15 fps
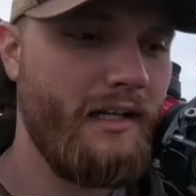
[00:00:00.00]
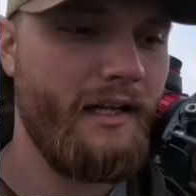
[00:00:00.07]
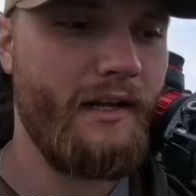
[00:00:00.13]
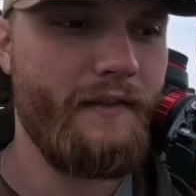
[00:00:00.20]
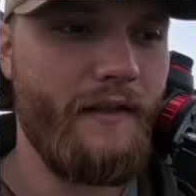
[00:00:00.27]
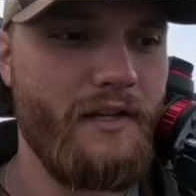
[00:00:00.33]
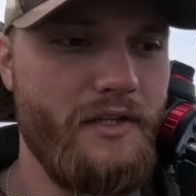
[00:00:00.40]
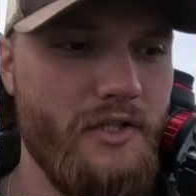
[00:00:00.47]

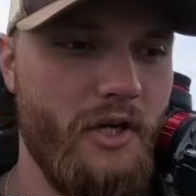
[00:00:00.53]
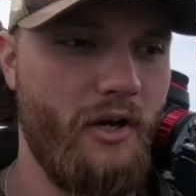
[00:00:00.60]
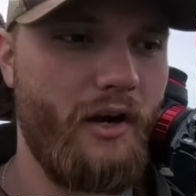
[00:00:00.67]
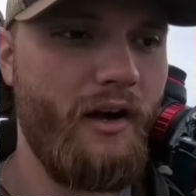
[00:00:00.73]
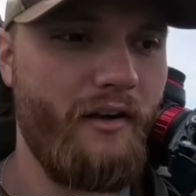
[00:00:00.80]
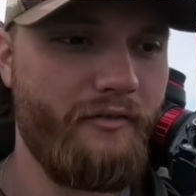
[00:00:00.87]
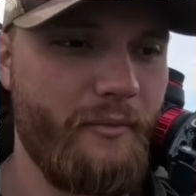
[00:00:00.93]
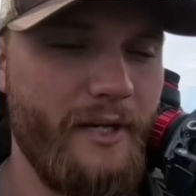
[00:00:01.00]
And they took
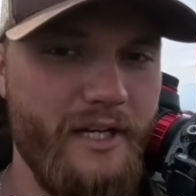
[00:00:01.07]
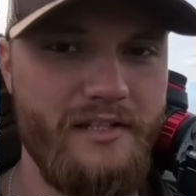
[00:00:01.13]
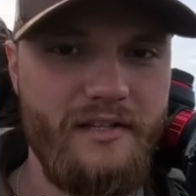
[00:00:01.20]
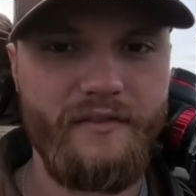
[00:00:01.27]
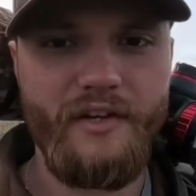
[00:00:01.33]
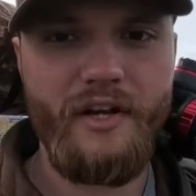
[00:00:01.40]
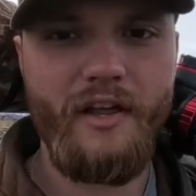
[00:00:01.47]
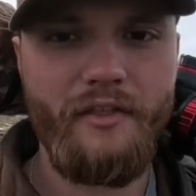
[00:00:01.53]
off because
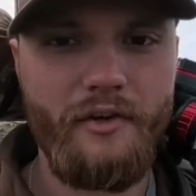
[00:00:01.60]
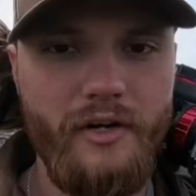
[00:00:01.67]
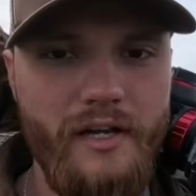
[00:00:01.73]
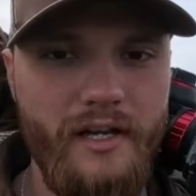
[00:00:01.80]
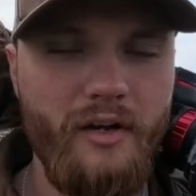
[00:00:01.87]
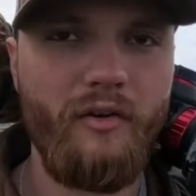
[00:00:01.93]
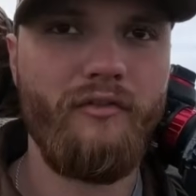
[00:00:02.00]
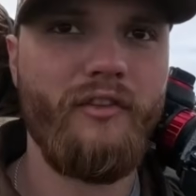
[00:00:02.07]
of another
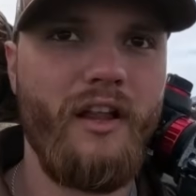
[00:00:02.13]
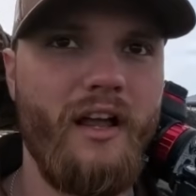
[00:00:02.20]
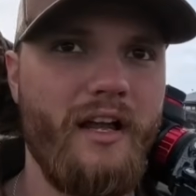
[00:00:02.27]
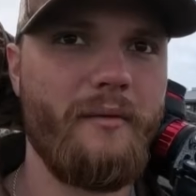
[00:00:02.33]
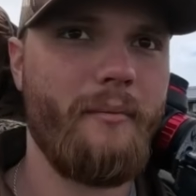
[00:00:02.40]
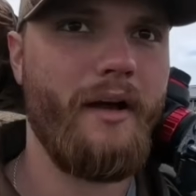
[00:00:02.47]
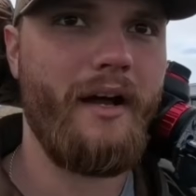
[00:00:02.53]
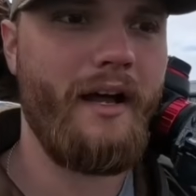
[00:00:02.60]
eagle
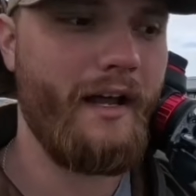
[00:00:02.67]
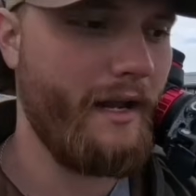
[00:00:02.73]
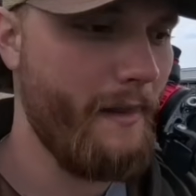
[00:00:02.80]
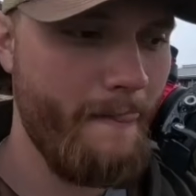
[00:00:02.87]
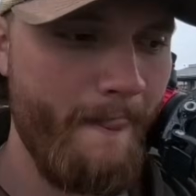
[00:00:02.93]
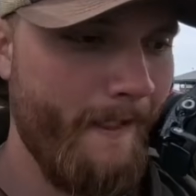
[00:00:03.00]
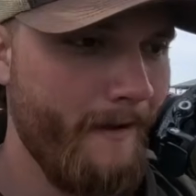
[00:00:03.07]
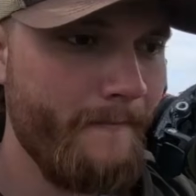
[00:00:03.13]
flying by,
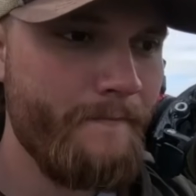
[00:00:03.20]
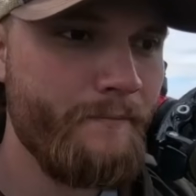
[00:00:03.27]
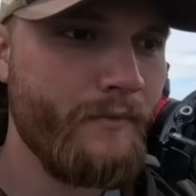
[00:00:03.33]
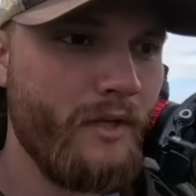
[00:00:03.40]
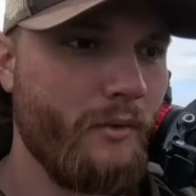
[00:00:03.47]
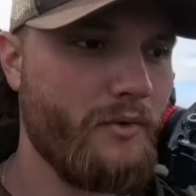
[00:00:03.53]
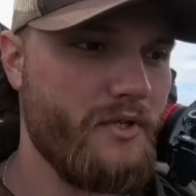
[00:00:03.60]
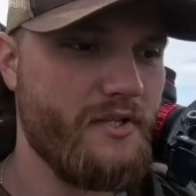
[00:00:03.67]

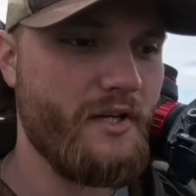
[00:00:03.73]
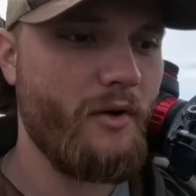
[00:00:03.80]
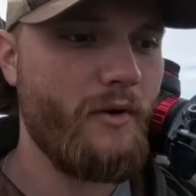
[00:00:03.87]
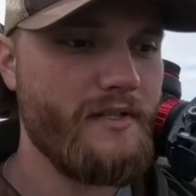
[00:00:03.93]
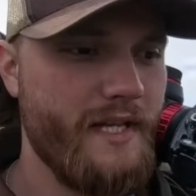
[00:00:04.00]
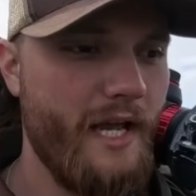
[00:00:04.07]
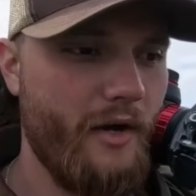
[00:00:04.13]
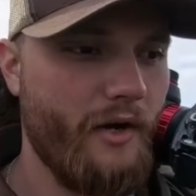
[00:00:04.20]
which is
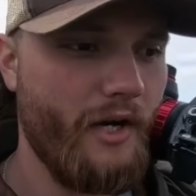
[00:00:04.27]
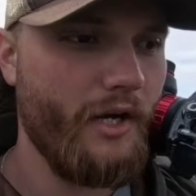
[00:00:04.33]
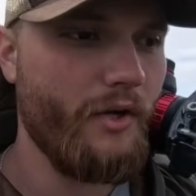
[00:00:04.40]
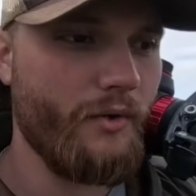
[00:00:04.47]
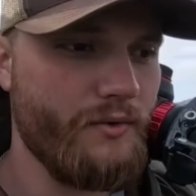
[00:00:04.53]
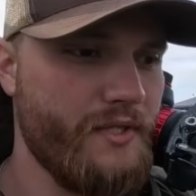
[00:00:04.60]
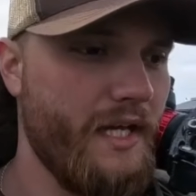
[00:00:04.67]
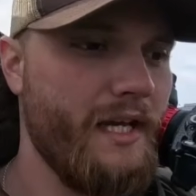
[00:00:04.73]
always how it
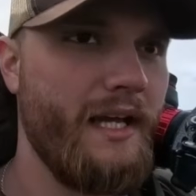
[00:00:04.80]
goes.